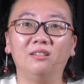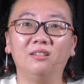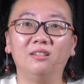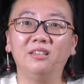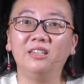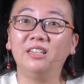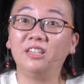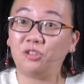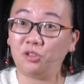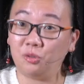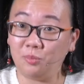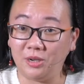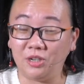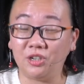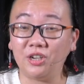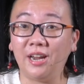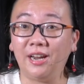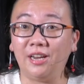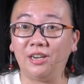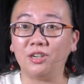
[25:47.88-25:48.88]
needs to be
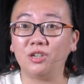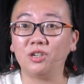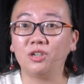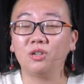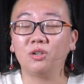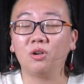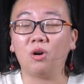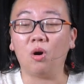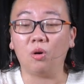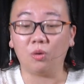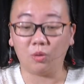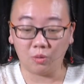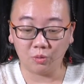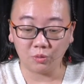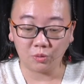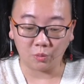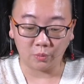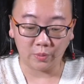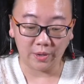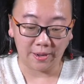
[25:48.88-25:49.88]
changed or
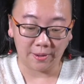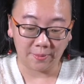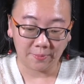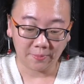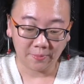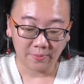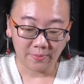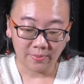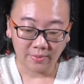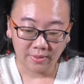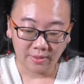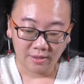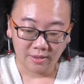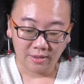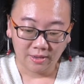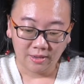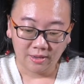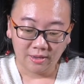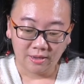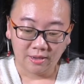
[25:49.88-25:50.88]
goes away.
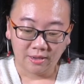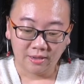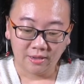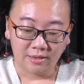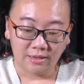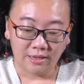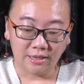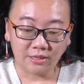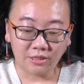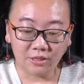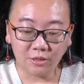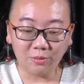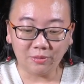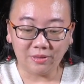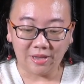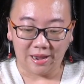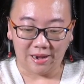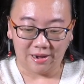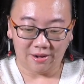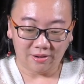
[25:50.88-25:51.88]
It's still
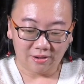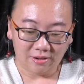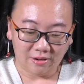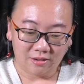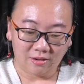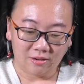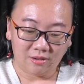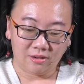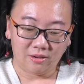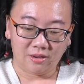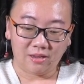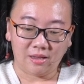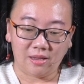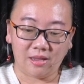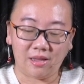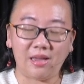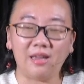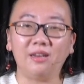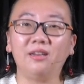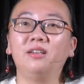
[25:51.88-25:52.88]
there.
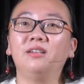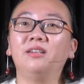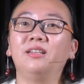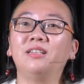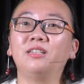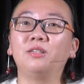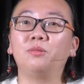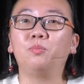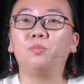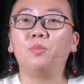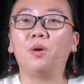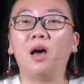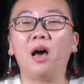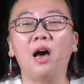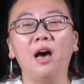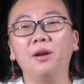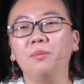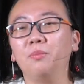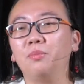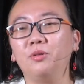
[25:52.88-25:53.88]
And in these
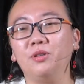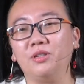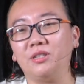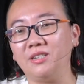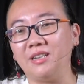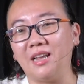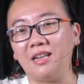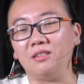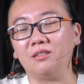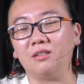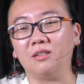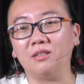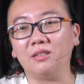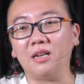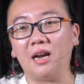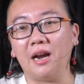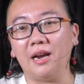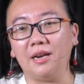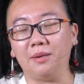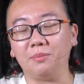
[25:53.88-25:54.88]
unprecedented
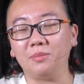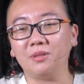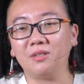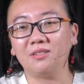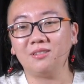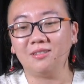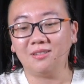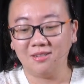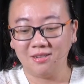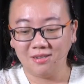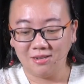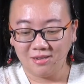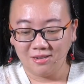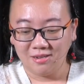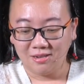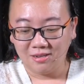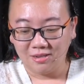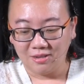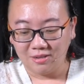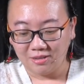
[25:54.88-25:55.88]
times,
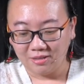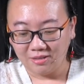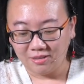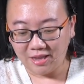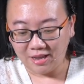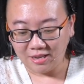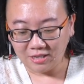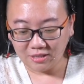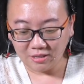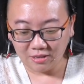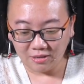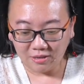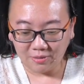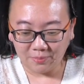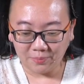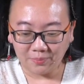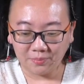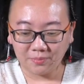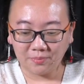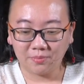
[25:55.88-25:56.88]
there's
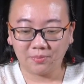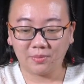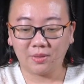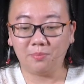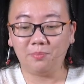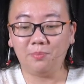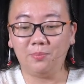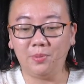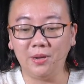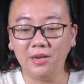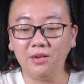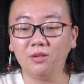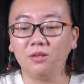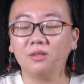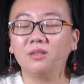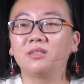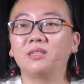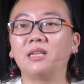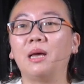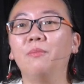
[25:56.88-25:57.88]

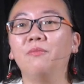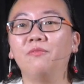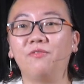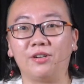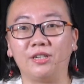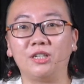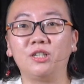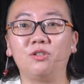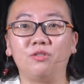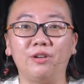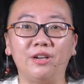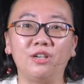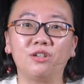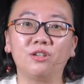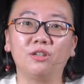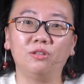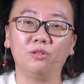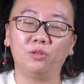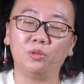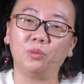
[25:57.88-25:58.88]
been some
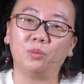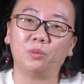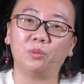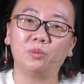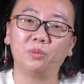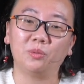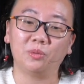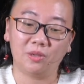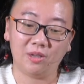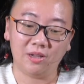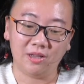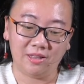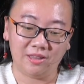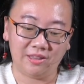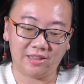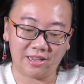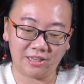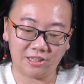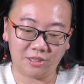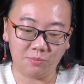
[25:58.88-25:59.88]
frustration too.
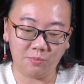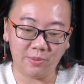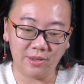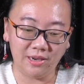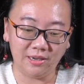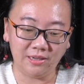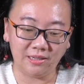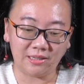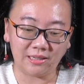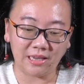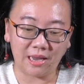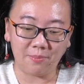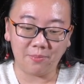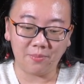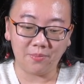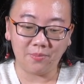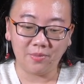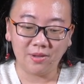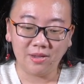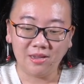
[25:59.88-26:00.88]
There's been
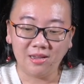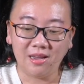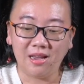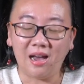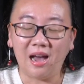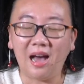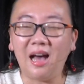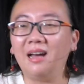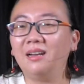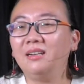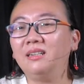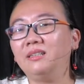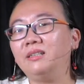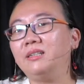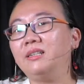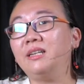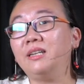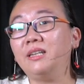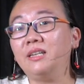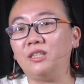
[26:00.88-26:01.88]
some
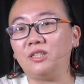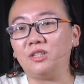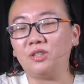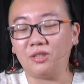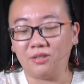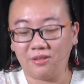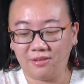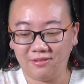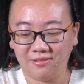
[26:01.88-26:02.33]
unease.